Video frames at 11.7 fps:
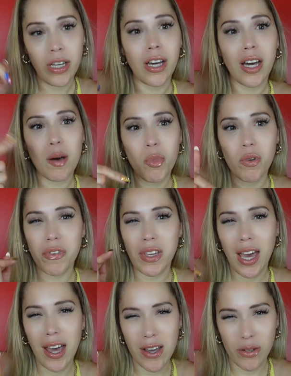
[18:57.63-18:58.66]
come over your
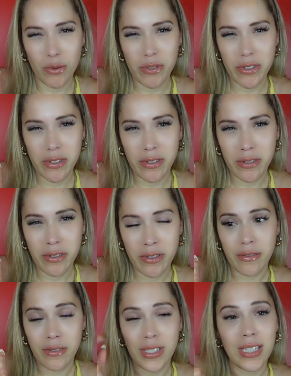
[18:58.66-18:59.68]
house?
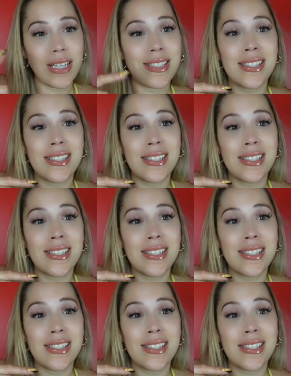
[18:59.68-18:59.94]
Because